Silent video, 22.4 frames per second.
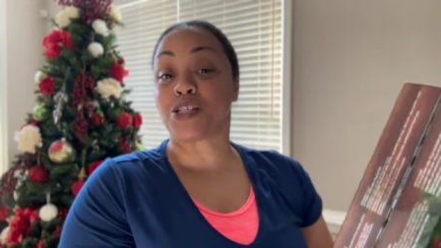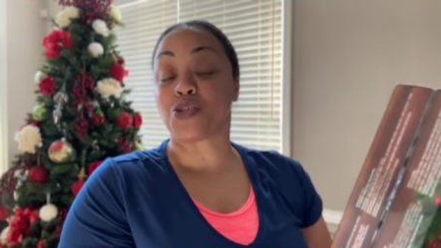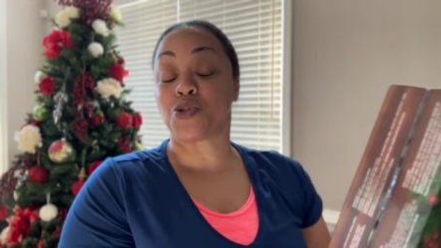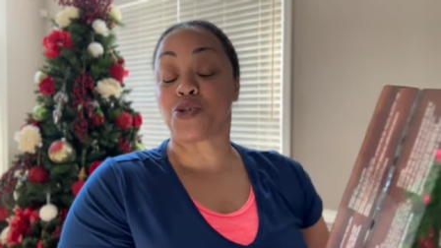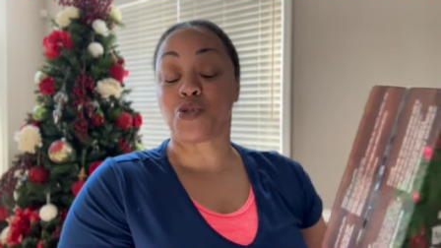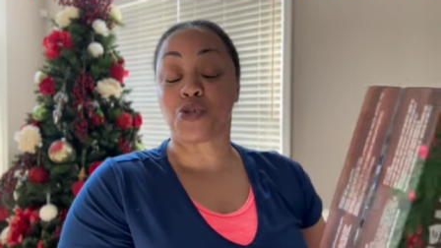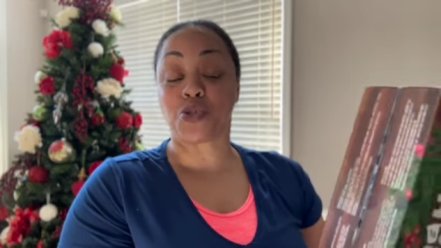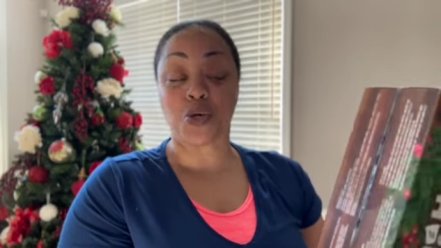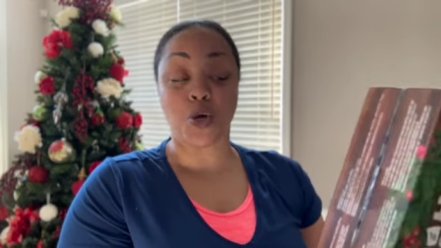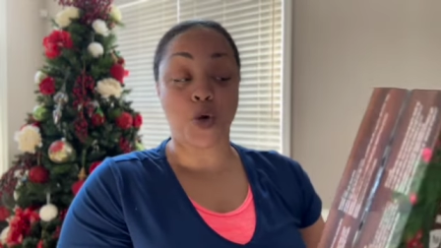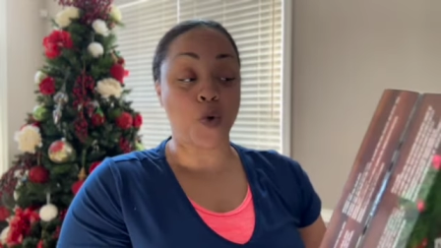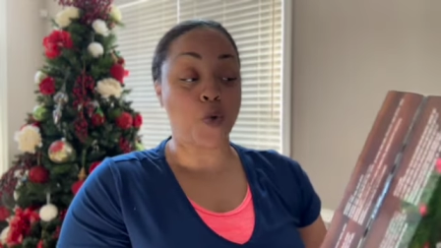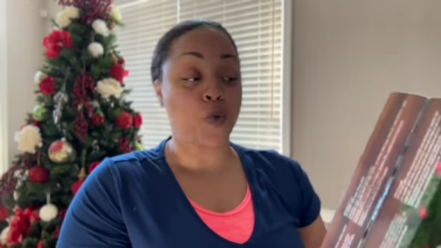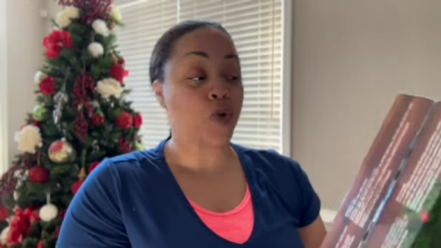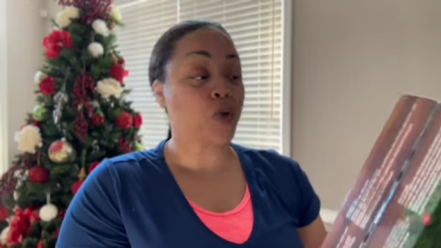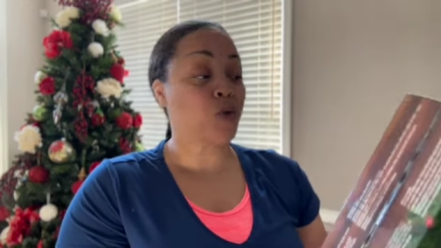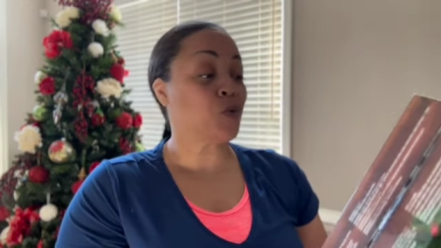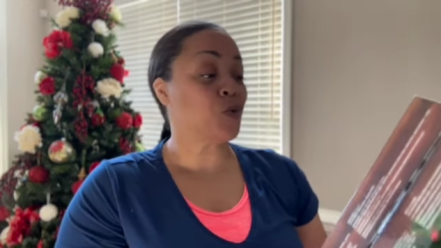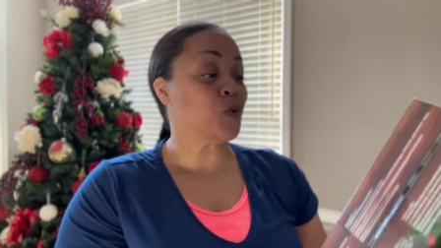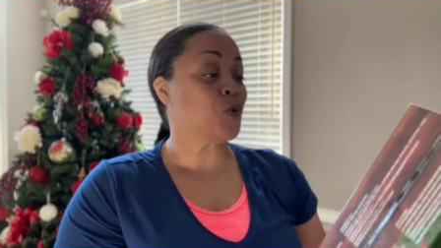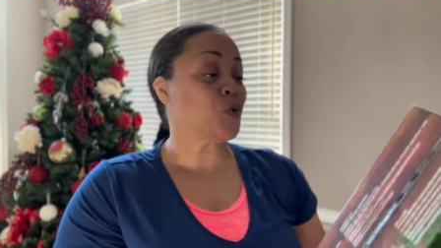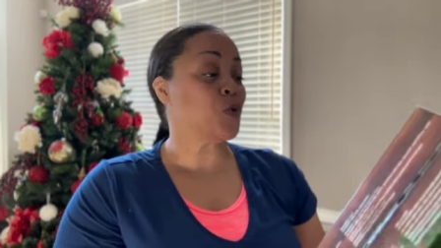So we
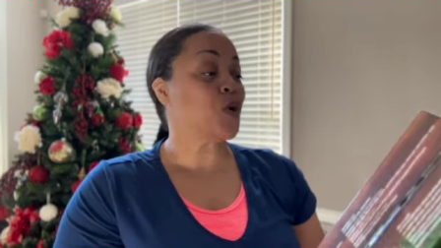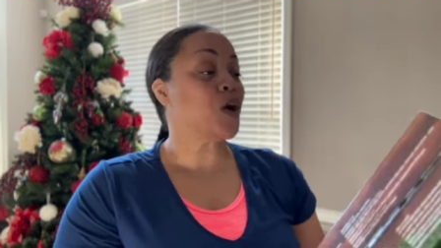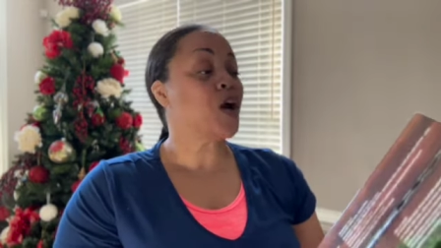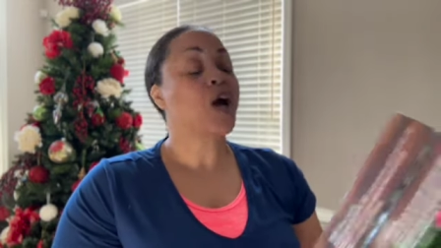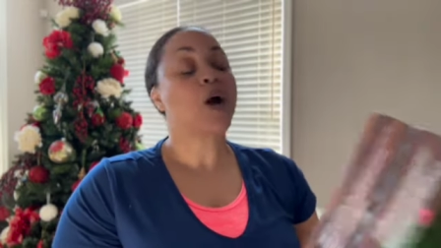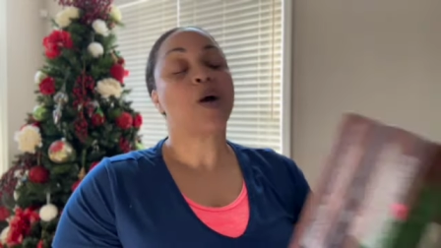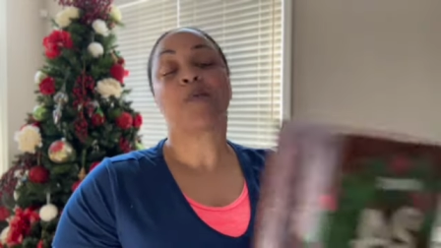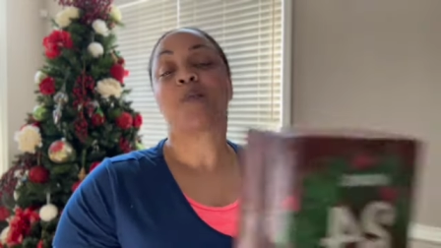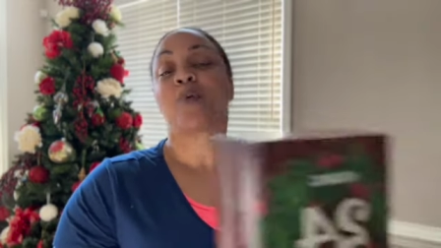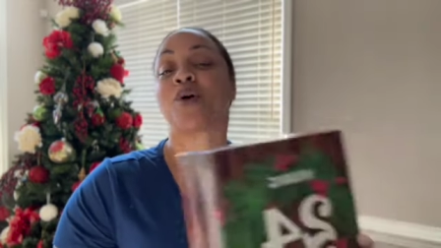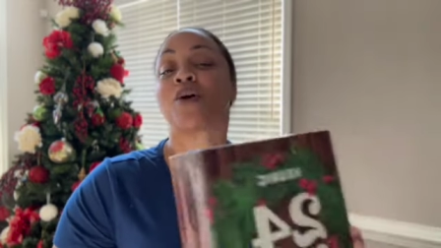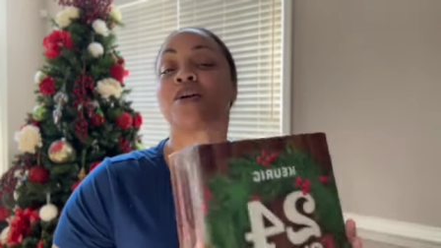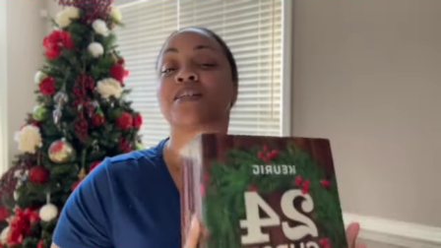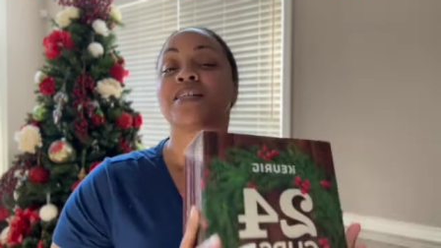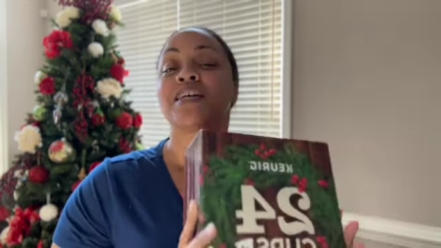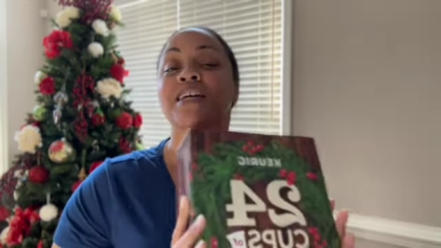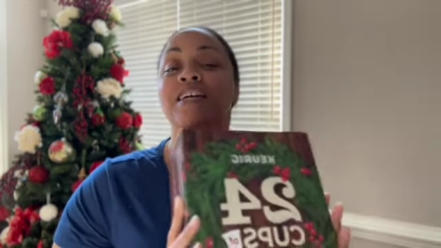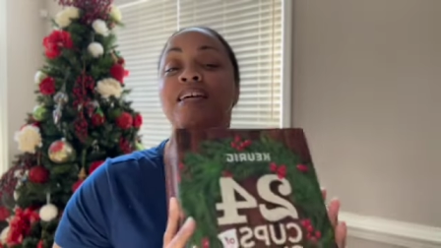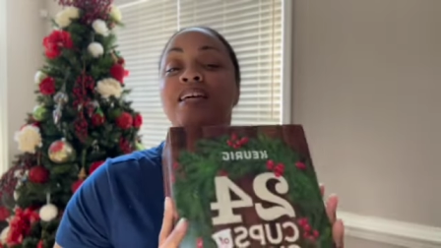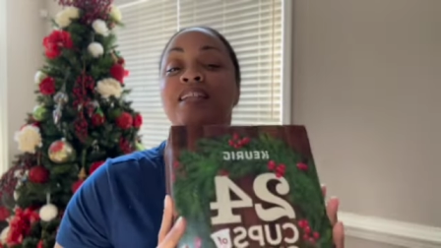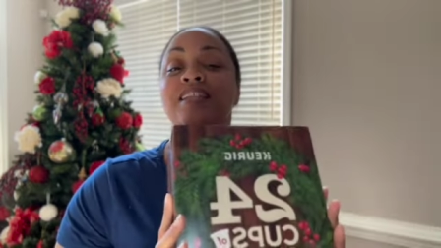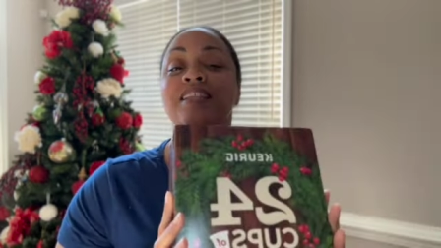will
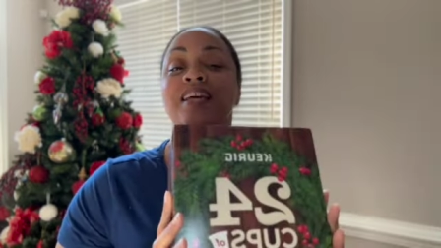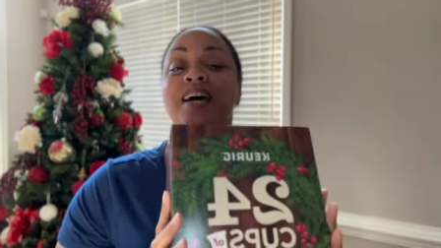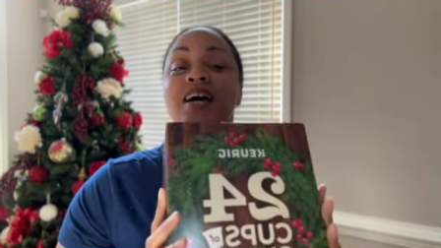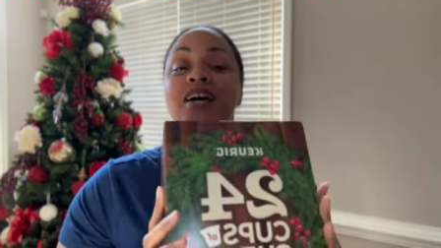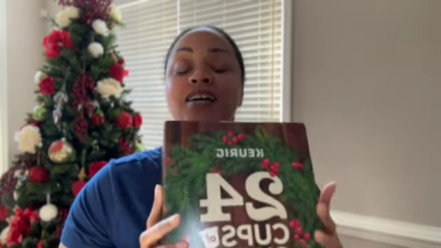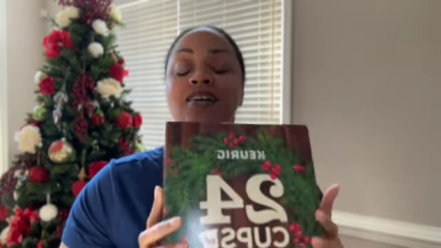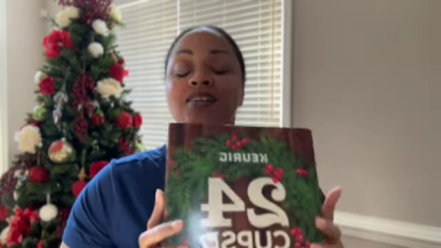partake in that